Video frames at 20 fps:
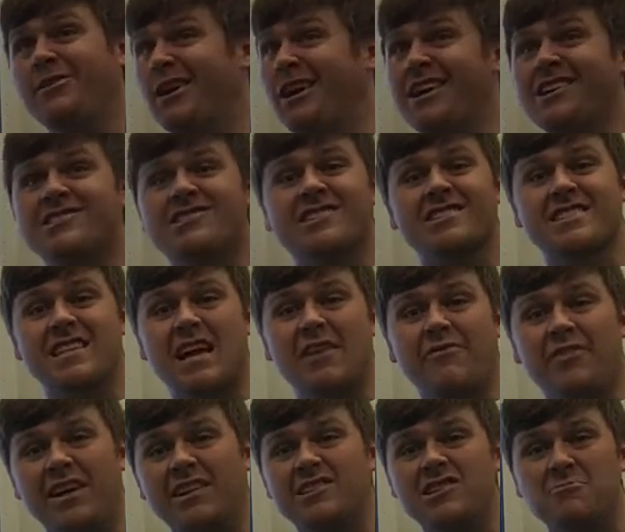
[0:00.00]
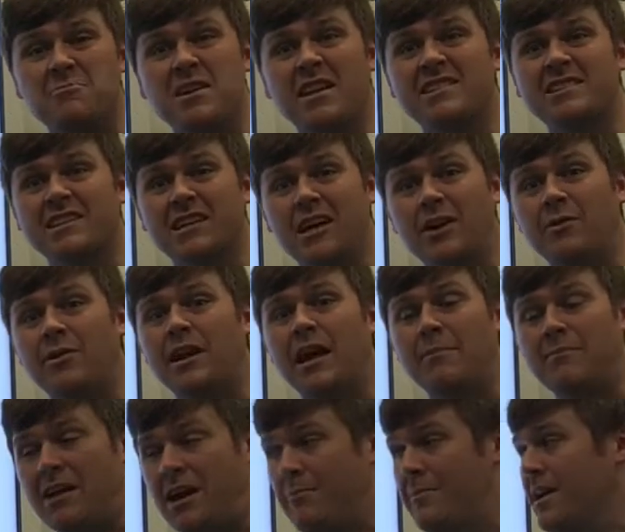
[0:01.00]
You guys just left like 2 minutes ago, and
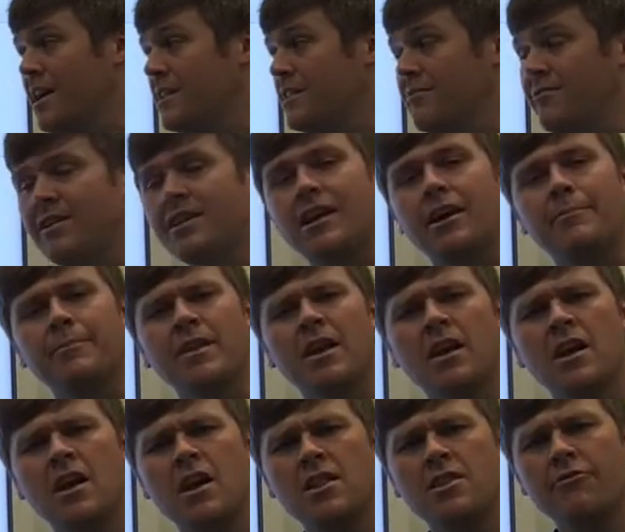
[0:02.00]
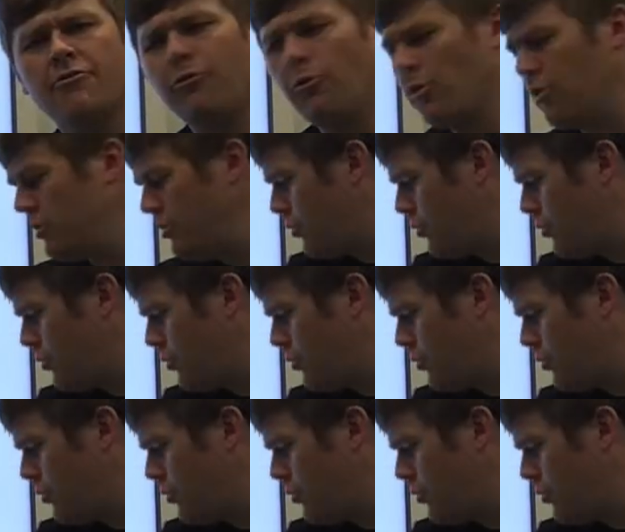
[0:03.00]
I'm now making the video. The 4